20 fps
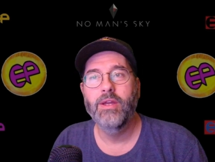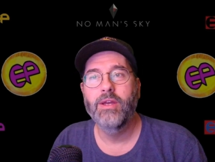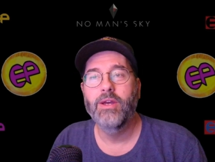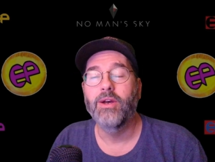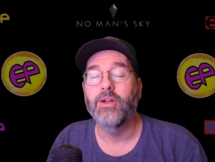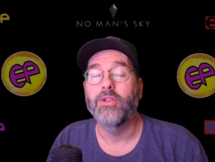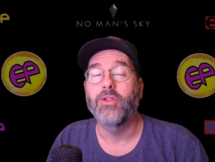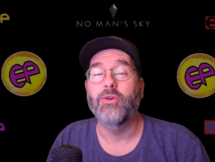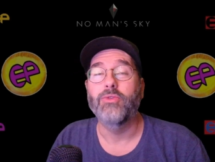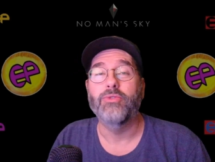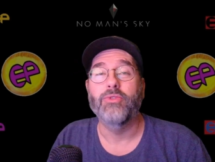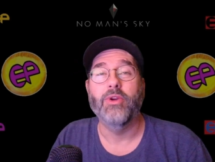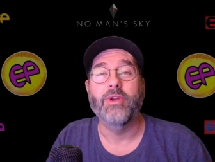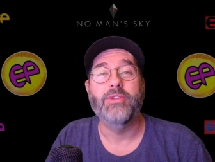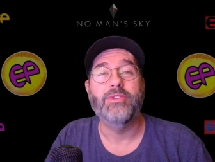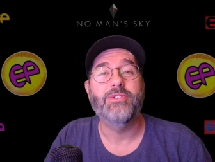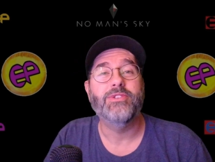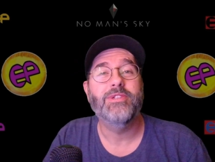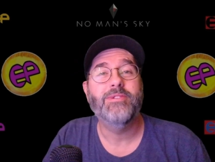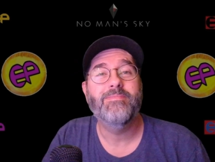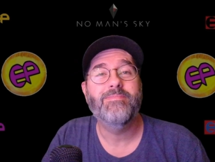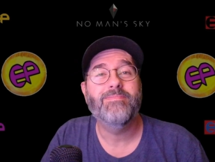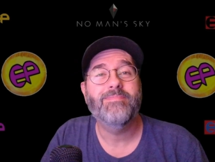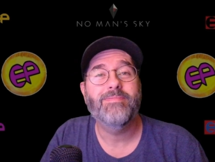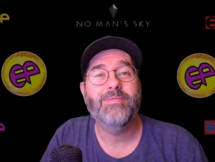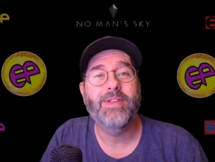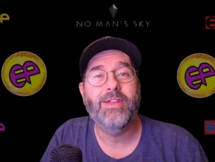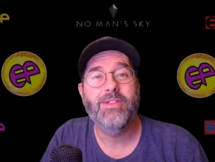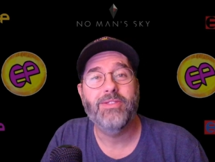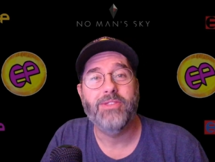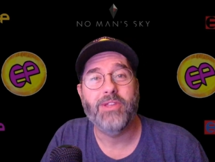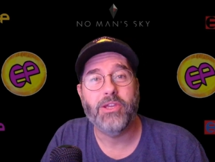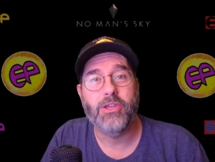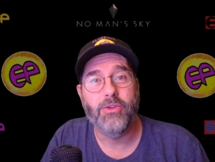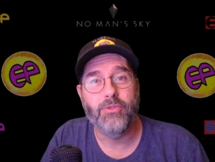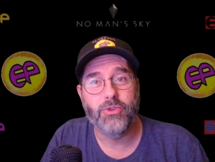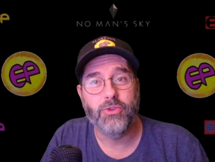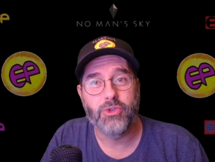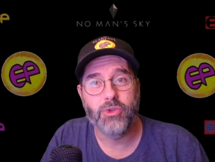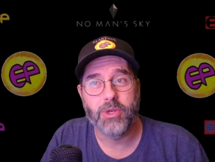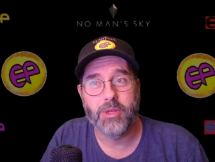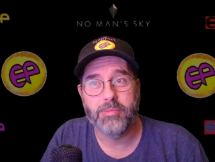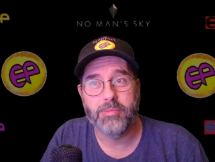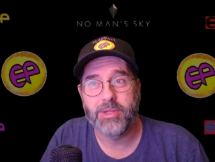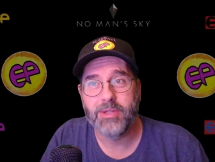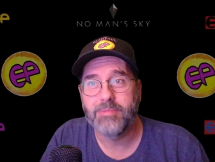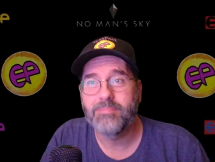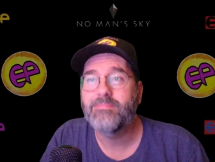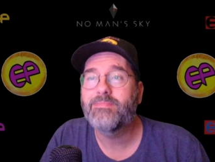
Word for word: Hello friends, thank you for joining me